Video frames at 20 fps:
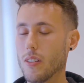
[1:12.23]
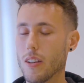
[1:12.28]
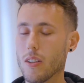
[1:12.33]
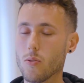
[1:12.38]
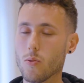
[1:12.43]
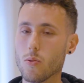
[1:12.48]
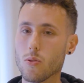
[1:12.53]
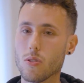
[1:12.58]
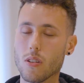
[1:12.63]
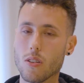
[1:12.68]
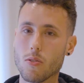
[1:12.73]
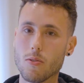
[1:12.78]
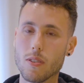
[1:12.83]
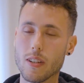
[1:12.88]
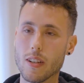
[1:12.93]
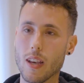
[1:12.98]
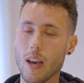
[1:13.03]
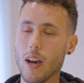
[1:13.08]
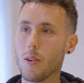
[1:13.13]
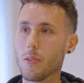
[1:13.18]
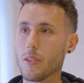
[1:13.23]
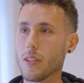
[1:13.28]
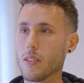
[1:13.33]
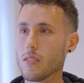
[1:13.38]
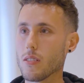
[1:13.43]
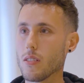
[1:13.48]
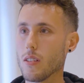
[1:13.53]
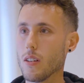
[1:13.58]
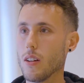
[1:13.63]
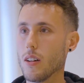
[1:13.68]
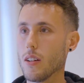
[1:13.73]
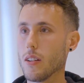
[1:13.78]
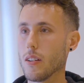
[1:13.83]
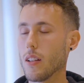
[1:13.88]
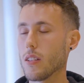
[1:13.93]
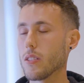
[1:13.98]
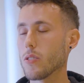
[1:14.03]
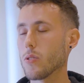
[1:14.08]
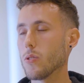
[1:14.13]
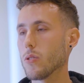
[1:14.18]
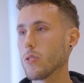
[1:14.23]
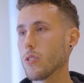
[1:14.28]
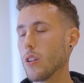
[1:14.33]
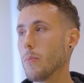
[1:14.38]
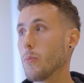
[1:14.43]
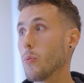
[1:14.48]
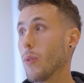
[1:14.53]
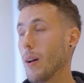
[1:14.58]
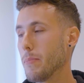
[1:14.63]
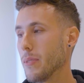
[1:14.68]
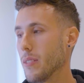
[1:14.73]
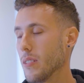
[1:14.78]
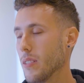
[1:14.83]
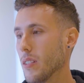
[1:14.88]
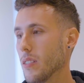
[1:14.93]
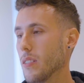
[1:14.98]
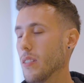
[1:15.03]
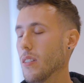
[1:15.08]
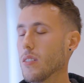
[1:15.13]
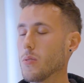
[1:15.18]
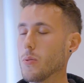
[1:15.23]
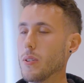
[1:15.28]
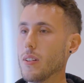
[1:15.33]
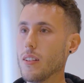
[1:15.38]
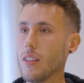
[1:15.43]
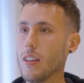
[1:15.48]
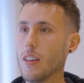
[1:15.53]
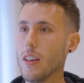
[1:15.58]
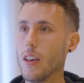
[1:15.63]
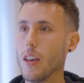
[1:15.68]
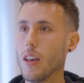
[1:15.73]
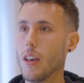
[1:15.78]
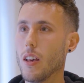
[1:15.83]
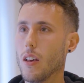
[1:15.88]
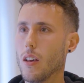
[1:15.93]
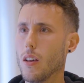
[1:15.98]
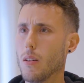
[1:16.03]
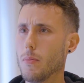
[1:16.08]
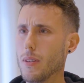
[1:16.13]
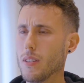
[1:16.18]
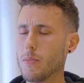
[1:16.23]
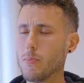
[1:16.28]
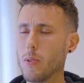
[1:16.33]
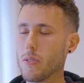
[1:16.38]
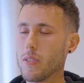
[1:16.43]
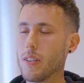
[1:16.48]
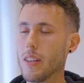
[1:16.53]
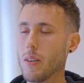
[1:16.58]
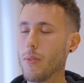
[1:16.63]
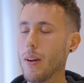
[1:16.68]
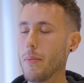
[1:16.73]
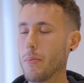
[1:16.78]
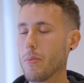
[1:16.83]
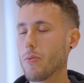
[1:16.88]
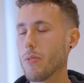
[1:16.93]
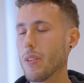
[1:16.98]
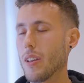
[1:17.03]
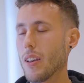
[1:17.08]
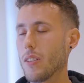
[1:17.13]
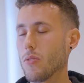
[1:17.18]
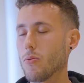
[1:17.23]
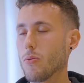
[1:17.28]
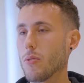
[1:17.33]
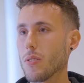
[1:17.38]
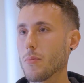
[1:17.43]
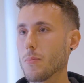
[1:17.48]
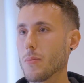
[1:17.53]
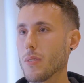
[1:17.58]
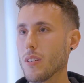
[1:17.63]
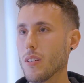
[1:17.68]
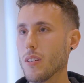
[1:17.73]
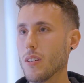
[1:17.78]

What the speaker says: I do security audits and also some weapon testing as well, but mostly Web3 Ethereum